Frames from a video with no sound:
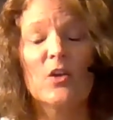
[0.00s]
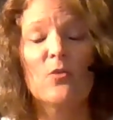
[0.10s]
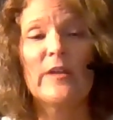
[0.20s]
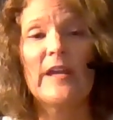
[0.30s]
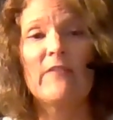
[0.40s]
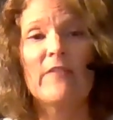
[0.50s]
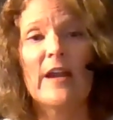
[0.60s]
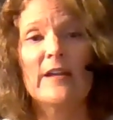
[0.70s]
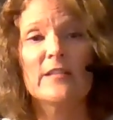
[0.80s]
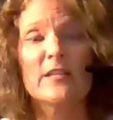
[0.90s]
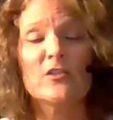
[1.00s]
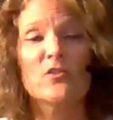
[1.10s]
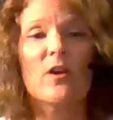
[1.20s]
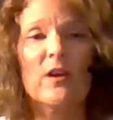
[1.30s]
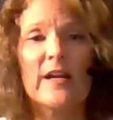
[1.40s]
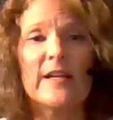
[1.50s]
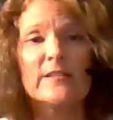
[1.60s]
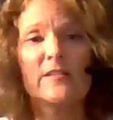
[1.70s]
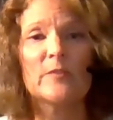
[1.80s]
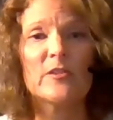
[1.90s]
We have access to our
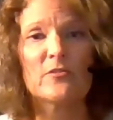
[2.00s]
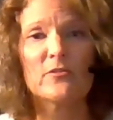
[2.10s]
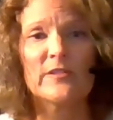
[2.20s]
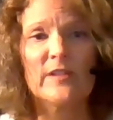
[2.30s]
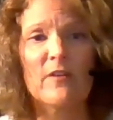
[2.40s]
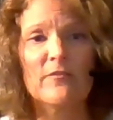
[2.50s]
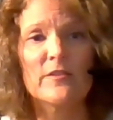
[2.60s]
highest dimensional self.